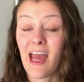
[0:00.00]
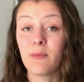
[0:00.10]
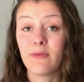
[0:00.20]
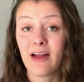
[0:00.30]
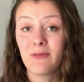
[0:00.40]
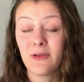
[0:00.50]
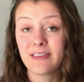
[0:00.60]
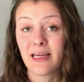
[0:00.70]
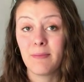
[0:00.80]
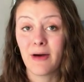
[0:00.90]
and bread
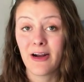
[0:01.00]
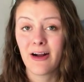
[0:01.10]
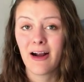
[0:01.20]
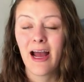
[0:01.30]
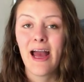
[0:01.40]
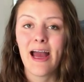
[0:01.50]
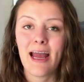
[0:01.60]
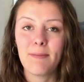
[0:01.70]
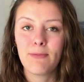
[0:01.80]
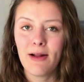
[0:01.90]
rolls and butter.
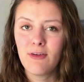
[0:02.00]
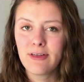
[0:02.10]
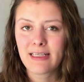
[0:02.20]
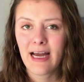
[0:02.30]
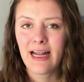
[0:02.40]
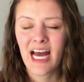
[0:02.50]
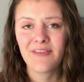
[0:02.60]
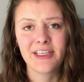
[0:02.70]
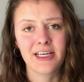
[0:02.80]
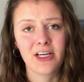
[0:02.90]
And bread rolls kind of
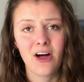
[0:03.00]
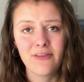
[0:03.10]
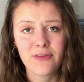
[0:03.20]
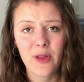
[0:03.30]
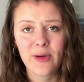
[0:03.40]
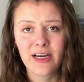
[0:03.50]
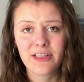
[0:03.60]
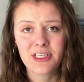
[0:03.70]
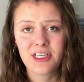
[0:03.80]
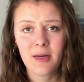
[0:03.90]
have like a cult following
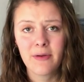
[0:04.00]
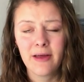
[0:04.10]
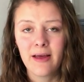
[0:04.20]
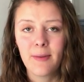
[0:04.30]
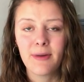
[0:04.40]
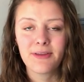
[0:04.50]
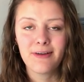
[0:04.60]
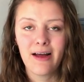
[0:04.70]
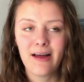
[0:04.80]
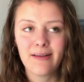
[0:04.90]
on the ship, but
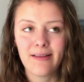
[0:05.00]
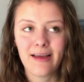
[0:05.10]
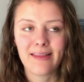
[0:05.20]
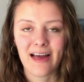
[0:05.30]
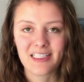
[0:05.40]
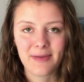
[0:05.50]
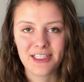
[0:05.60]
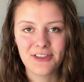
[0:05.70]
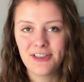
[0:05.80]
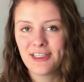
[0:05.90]
they're not like that
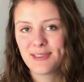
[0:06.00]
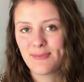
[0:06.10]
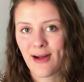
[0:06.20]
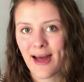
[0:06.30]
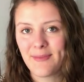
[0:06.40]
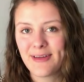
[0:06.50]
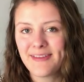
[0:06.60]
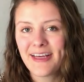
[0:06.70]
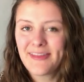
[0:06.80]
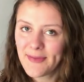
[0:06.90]
special, they're just bread,
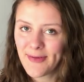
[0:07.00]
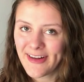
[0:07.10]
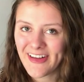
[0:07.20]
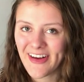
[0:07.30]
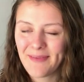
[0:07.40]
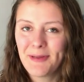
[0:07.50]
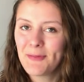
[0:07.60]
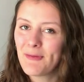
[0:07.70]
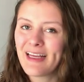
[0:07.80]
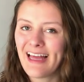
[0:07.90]
but like they're pretty good.
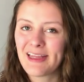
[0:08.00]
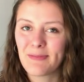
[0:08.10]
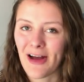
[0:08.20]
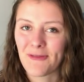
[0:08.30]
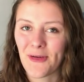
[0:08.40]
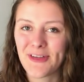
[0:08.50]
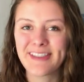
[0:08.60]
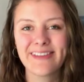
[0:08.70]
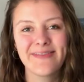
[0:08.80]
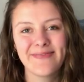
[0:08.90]
People really like the bread
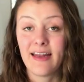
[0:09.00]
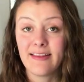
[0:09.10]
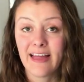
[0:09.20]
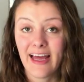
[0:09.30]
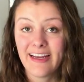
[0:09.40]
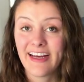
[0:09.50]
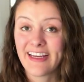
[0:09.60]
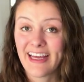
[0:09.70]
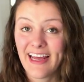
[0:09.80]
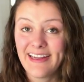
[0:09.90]
rolls. And then
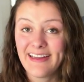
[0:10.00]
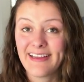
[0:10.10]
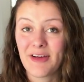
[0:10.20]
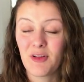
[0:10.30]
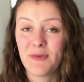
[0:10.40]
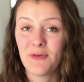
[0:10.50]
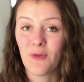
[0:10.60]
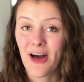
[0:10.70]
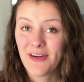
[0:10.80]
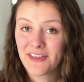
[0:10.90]
again, there will be
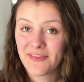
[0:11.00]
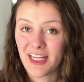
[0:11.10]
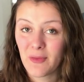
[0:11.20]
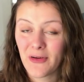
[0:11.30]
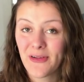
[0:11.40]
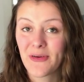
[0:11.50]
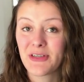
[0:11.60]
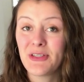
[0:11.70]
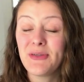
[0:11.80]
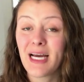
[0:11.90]
water available,
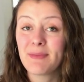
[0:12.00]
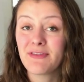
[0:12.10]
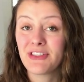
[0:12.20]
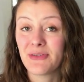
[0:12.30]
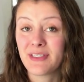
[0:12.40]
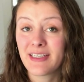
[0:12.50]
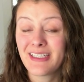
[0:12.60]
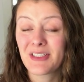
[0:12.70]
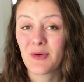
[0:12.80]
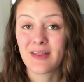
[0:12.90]
or two types of
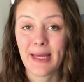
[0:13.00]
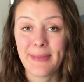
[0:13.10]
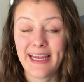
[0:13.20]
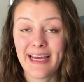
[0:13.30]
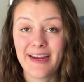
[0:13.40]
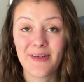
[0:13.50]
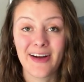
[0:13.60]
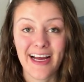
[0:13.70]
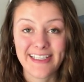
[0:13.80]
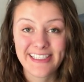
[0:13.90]
juices, or lemonade
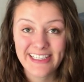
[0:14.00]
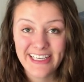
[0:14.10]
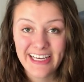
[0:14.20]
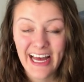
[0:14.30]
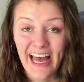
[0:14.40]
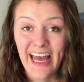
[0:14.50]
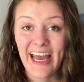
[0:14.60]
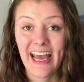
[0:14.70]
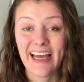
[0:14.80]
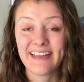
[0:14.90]
or iced tea,
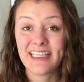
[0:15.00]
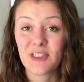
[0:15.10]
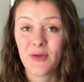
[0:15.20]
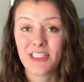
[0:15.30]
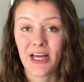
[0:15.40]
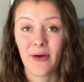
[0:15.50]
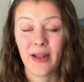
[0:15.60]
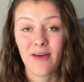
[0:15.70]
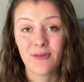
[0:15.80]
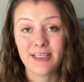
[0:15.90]
and these switch
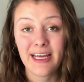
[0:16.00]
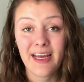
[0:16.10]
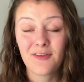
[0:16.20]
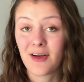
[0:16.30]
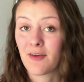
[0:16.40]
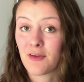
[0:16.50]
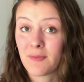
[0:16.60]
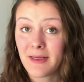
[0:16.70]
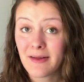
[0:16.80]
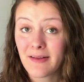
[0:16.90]
out every day for
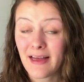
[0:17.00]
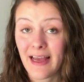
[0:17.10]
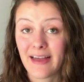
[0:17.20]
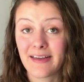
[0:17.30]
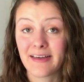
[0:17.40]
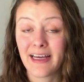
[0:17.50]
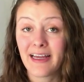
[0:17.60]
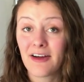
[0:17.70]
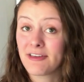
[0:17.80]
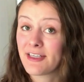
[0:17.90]
every meal, and
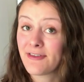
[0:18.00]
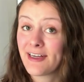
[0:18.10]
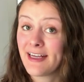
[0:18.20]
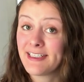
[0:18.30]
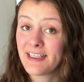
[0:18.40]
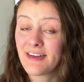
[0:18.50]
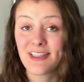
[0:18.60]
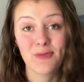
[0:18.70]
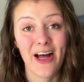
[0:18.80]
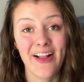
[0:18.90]
again are different at dinner
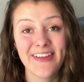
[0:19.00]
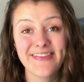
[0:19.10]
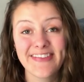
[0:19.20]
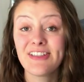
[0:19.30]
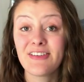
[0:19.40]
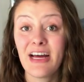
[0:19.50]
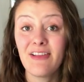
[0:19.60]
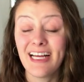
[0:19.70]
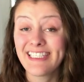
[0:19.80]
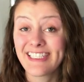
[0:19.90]
as well. So
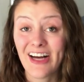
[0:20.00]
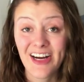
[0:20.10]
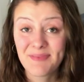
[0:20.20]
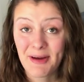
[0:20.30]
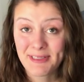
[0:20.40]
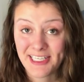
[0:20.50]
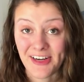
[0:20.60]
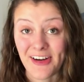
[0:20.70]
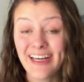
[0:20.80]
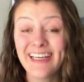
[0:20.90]
now let's talk about
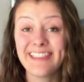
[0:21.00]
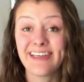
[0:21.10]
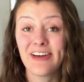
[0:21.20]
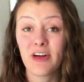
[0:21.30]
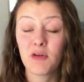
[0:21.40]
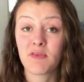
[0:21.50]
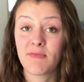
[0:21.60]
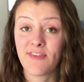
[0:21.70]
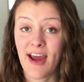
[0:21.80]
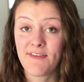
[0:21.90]
dinner. Dinner goes
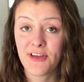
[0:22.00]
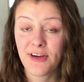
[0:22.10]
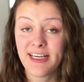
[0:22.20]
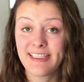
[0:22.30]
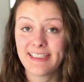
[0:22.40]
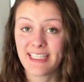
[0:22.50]
from 5:30 to